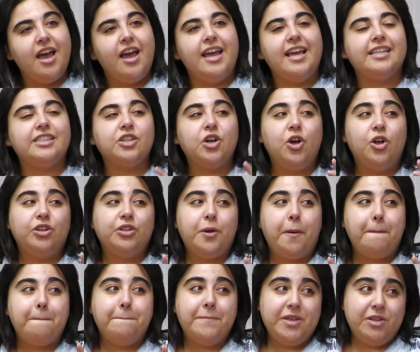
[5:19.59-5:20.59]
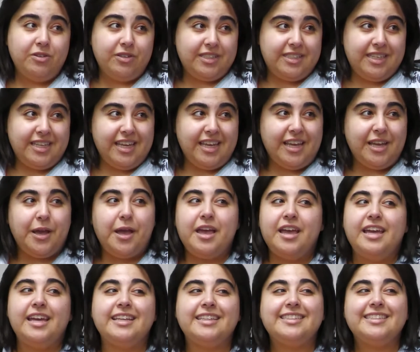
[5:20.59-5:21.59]
It's called milk tea.
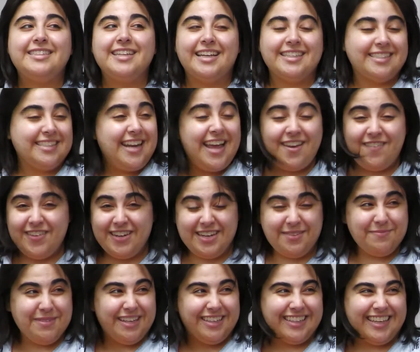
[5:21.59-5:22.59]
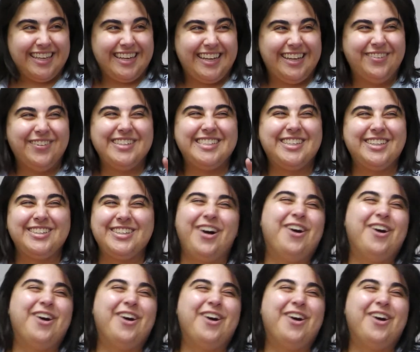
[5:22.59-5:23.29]
It doesn't have any milk in it, which is